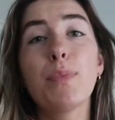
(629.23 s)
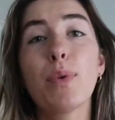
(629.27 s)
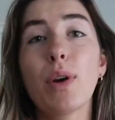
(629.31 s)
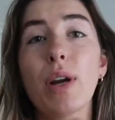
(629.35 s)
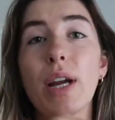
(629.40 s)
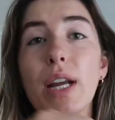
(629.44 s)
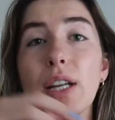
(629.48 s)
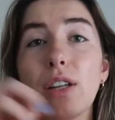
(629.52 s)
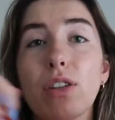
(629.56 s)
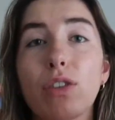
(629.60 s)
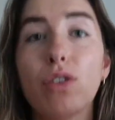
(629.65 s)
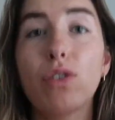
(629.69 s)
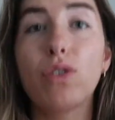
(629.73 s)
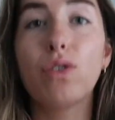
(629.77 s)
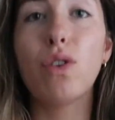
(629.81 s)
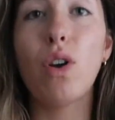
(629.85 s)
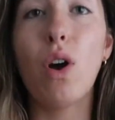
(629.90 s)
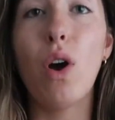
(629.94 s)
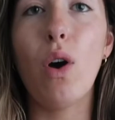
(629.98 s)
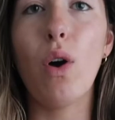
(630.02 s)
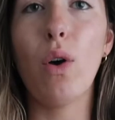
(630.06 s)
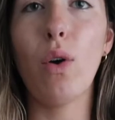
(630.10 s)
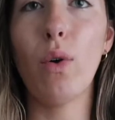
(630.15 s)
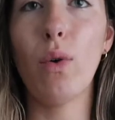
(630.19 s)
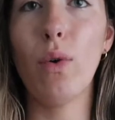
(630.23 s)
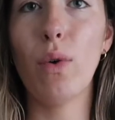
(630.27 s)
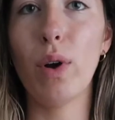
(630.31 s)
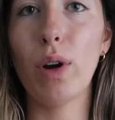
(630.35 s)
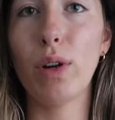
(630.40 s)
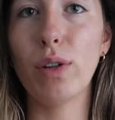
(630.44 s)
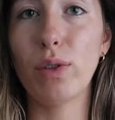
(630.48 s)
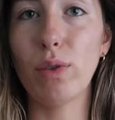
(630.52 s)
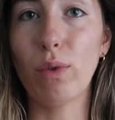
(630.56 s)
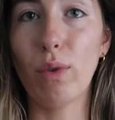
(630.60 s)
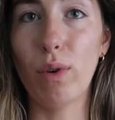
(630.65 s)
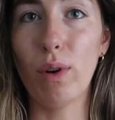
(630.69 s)
print so
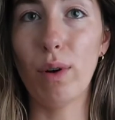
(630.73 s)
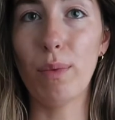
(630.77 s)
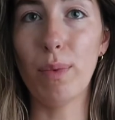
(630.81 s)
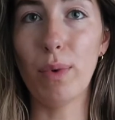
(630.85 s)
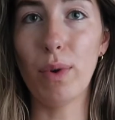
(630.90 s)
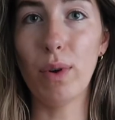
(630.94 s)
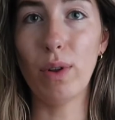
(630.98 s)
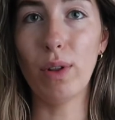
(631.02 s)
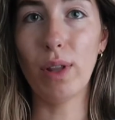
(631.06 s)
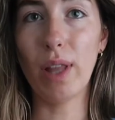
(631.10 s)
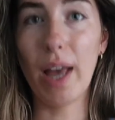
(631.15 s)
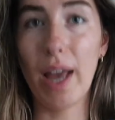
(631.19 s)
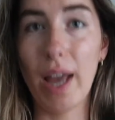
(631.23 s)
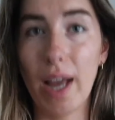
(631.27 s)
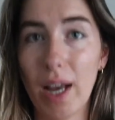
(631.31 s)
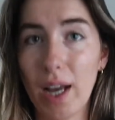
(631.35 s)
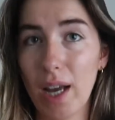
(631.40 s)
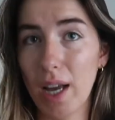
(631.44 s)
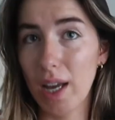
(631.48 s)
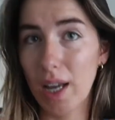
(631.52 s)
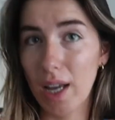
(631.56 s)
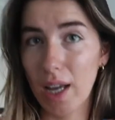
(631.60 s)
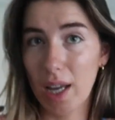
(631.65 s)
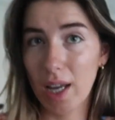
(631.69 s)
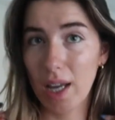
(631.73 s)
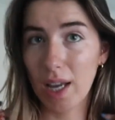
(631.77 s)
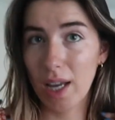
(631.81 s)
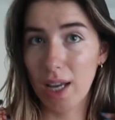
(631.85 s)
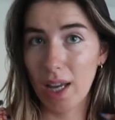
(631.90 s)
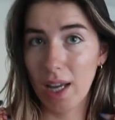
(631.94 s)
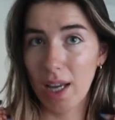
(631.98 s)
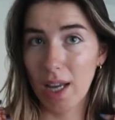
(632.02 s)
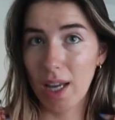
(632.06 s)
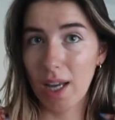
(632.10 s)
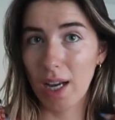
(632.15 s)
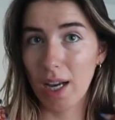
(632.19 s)
adorable? Like,
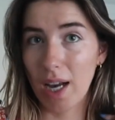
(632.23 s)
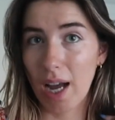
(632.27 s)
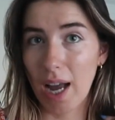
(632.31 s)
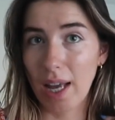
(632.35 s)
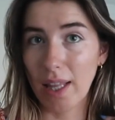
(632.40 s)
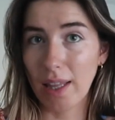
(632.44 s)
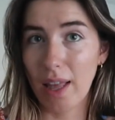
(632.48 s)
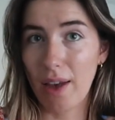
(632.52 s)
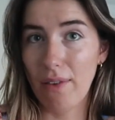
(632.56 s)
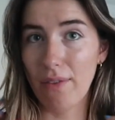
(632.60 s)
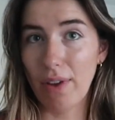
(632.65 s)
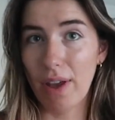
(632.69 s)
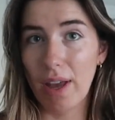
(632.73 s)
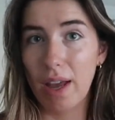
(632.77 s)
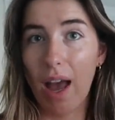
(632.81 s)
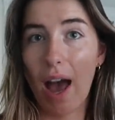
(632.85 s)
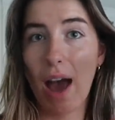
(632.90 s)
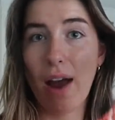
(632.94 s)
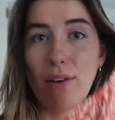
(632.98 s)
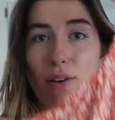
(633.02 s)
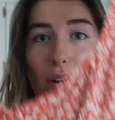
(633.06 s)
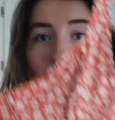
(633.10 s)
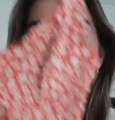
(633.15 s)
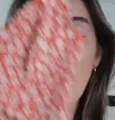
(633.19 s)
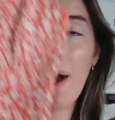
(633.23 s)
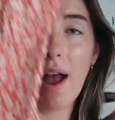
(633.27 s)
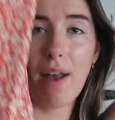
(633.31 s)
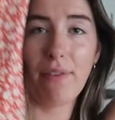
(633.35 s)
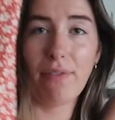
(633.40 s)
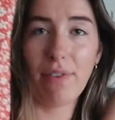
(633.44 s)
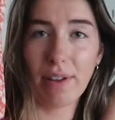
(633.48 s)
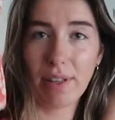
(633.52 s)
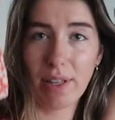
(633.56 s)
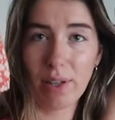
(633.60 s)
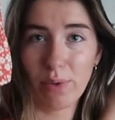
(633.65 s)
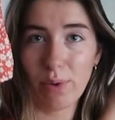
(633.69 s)
I love it. I don't know why. I
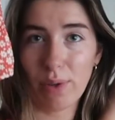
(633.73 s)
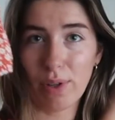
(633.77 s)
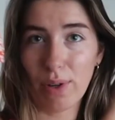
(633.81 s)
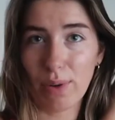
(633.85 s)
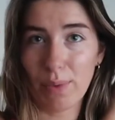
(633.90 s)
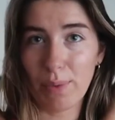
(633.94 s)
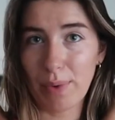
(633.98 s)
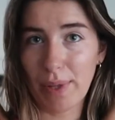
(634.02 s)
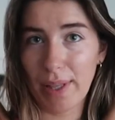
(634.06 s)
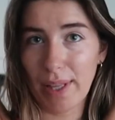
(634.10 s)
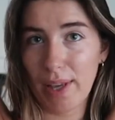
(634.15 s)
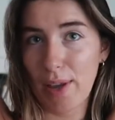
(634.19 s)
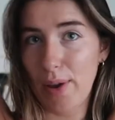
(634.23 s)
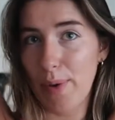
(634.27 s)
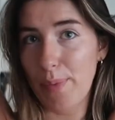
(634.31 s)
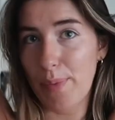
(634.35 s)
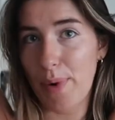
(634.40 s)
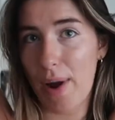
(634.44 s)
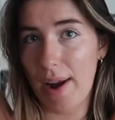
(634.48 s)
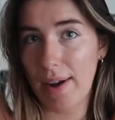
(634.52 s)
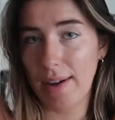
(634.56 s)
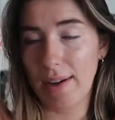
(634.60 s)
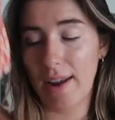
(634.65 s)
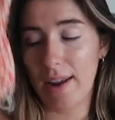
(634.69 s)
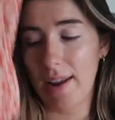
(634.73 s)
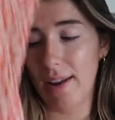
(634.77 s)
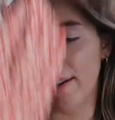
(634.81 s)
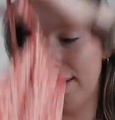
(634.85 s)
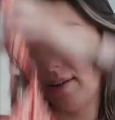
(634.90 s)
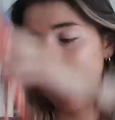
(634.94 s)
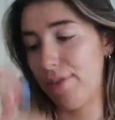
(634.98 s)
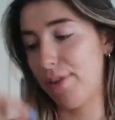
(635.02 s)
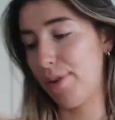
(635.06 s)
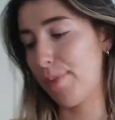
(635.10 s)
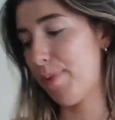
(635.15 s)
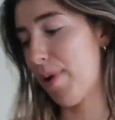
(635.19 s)
feel like this would look really cute pregnant.
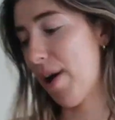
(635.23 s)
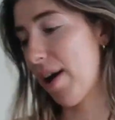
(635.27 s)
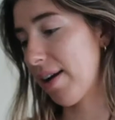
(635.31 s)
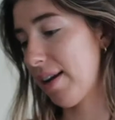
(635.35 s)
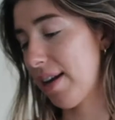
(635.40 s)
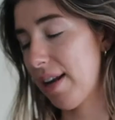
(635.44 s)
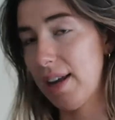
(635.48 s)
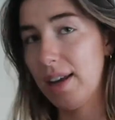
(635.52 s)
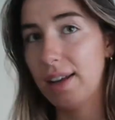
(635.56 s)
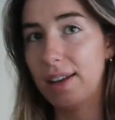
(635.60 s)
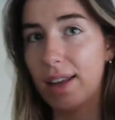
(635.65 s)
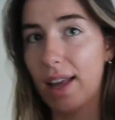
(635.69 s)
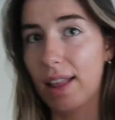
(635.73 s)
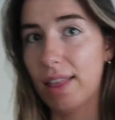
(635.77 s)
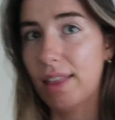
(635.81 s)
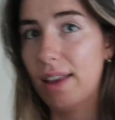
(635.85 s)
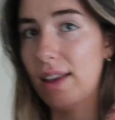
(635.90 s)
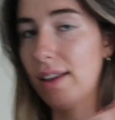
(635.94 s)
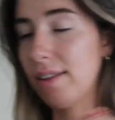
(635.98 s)
If you're pregnant, get